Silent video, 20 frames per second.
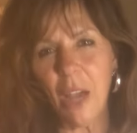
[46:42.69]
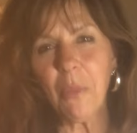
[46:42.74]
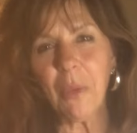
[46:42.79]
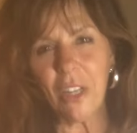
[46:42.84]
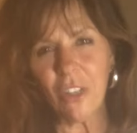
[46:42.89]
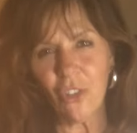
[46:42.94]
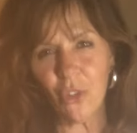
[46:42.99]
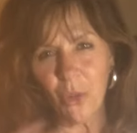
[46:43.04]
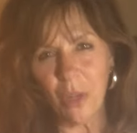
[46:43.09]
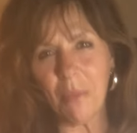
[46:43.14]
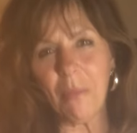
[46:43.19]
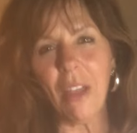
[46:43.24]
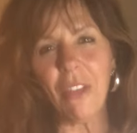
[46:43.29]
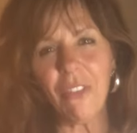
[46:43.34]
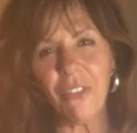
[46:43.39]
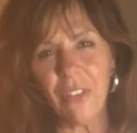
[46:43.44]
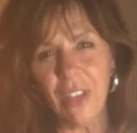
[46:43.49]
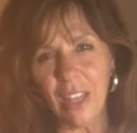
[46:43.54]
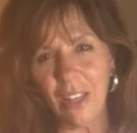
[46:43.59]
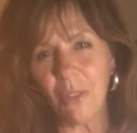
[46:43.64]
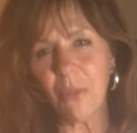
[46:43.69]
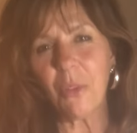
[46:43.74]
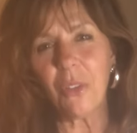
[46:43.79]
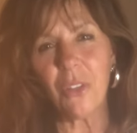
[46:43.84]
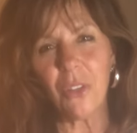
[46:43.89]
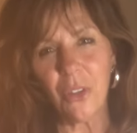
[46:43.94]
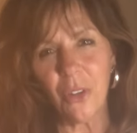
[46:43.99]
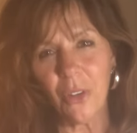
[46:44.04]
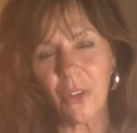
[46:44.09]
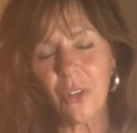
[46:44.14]
I want to join my faith
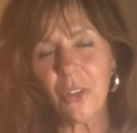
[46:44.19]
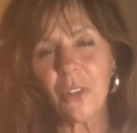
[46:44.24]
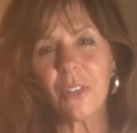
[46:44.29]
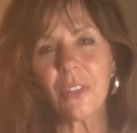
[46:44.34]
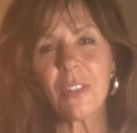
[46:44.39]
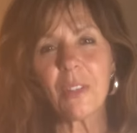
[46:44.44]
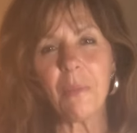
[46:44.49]
with yours.